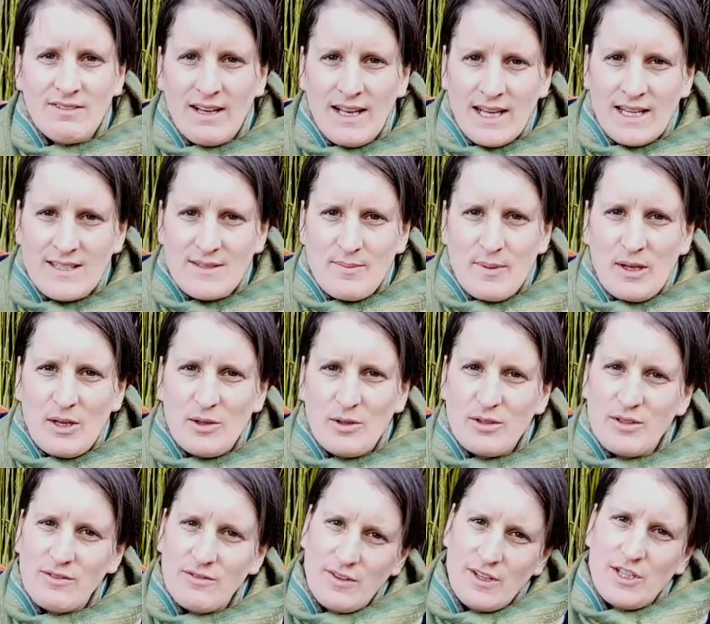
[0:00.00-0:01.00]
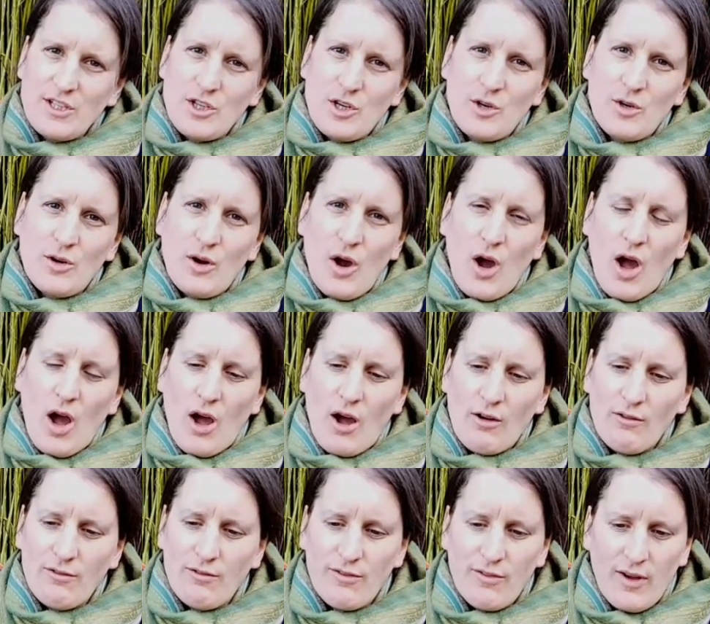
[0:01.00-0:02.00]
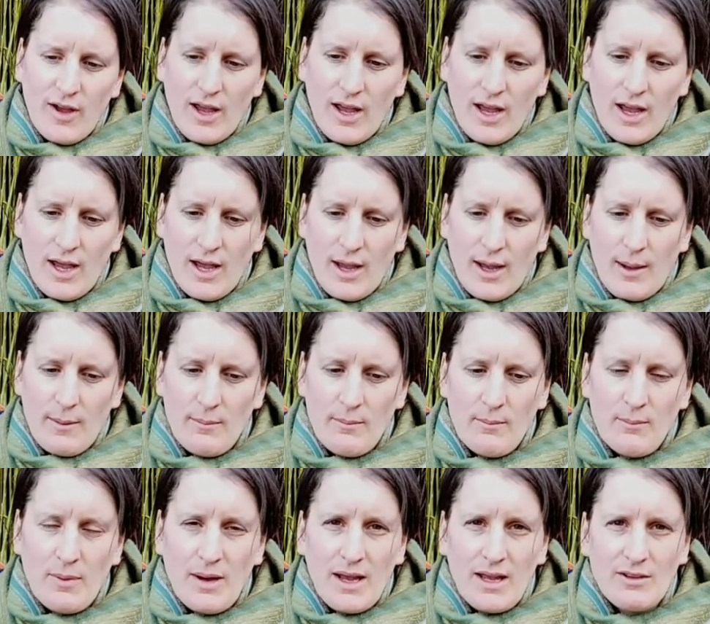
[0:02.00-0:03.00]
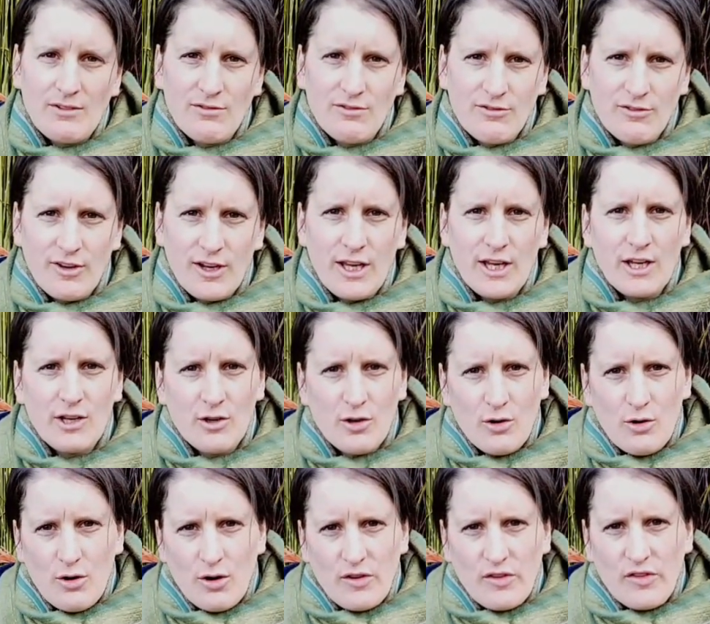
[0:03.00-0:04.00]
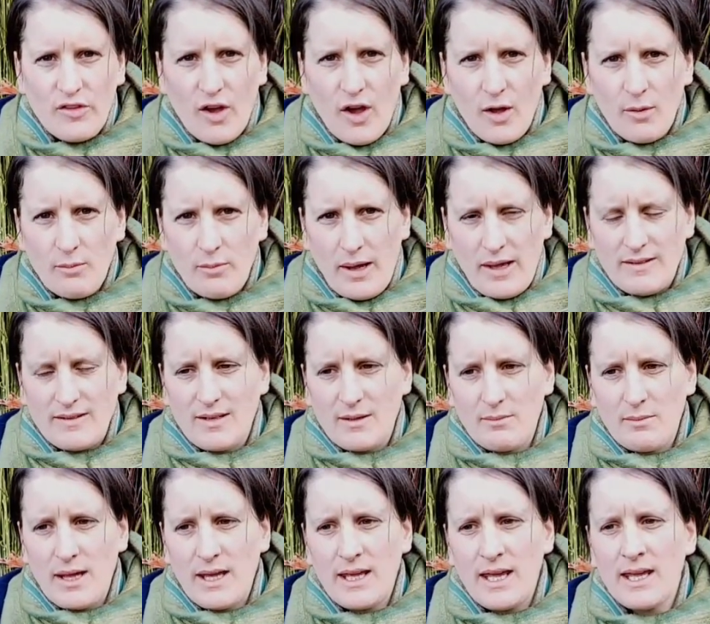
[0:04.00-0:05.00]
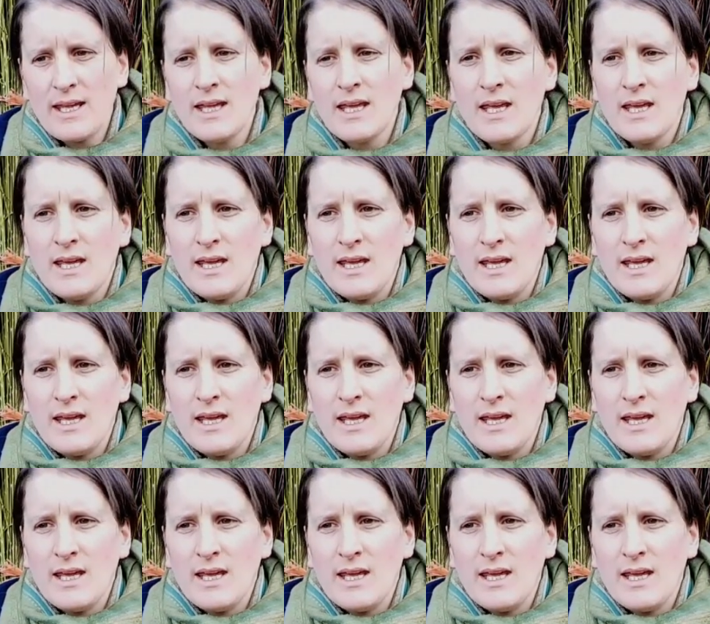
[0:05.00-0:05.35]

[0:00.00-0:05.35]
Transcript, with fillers: links below the video of um, my free course on basket making.